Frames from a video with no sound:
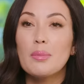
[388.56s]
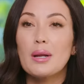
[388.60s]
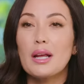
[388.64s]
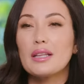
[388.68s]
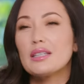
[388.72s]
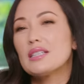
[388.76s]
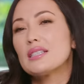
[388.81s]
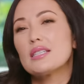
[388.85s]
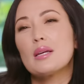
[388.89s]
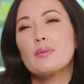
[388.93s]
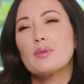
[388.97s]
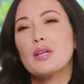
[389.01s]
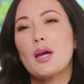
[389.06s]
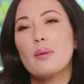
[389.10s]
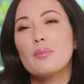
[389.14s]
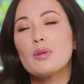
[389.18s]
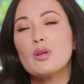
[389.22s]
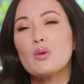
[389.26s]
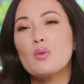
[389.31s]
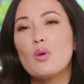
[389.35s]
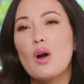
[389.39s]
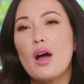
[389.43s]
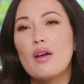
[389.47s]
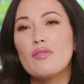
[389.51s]
but at the same time,
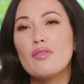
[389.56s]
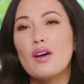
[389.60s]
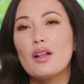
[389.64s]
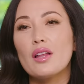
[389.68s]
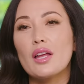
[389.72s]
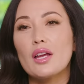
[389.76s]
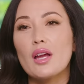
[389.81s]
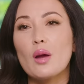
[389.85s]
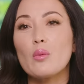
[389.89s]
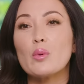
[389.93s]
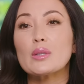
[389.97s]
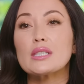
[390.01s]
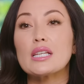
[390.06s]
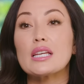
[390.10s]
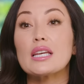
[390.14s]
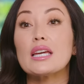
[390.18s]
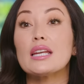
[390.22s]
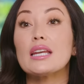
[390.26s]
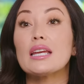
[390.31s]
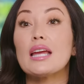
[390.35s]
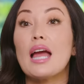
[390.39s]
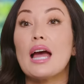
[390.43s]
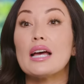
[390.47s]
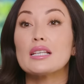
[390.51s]
you, I felt like I wasn't
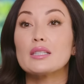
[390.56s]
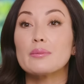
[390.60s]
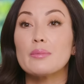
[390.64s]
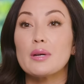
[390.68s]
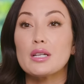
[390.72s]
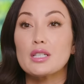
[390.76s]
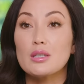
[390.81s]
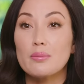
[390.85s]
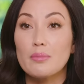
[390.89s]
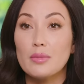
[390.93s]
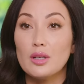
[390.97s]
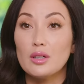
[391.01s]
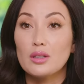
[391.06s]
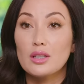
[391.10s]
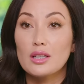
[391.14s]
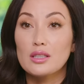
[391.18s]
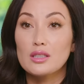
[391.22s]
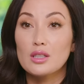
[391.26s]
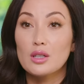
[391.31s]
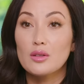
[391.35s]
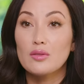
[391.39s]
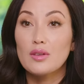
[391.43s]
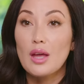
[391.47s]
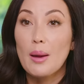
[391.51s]
getting as much milk.
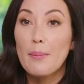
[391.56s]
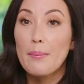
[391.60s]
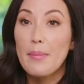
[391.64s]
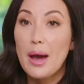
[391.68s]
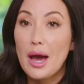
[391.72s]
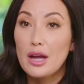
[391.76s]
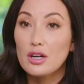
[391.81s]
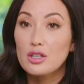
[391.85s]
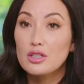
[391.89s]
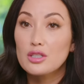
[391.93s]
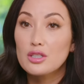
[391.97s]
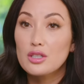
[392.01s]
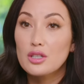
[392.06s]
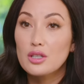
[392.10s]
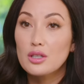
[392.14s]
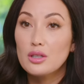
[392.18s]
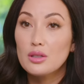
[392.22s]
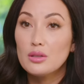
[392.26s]
And so if that matters to